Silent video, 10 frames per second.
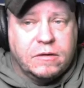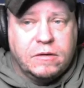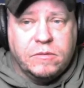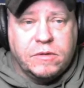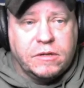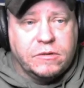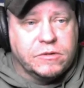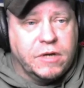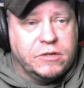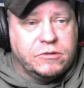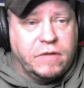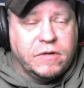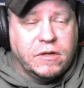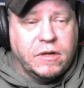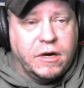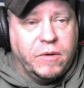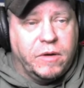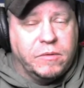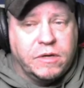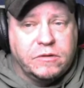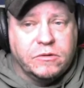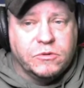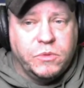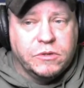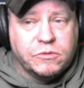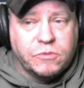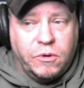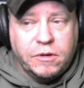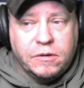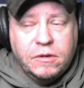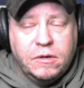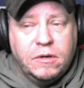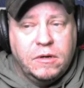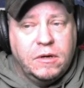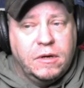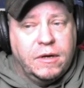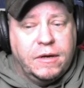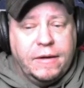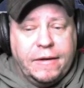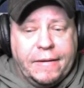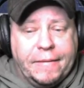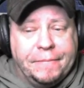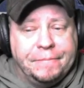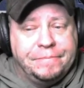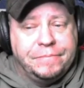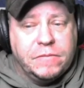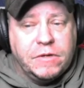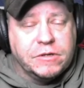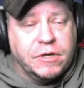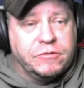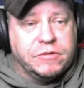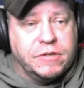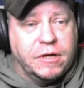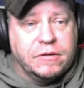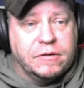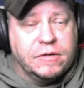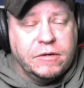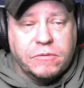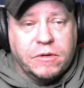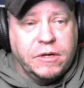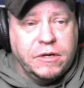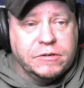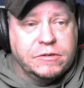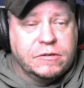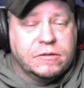without those guys driving down the highway, without those wheels rolling, this country's nothing. It really is.